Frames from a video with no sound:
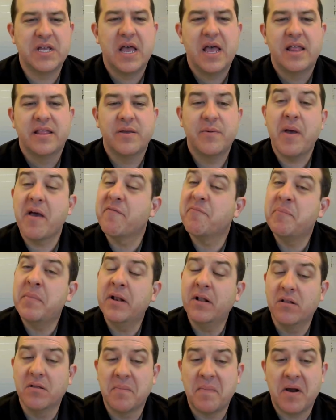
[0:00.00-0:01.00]
Then we have
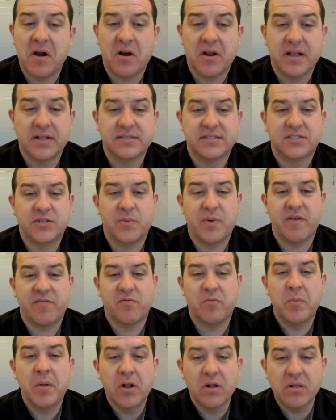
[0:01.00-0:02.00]
middle Americans. So we have
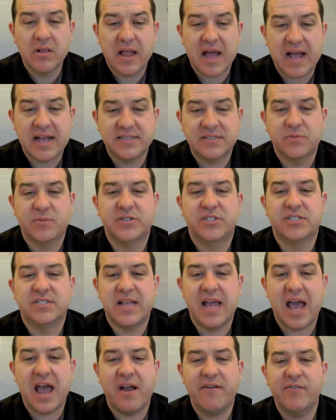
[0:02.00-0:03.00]
middle class, which is the
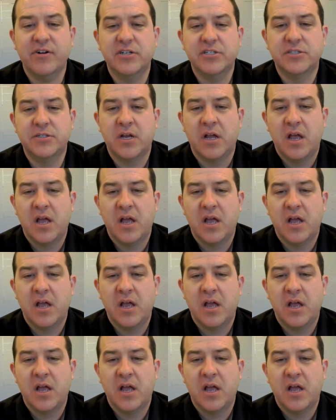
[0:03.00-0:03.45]
average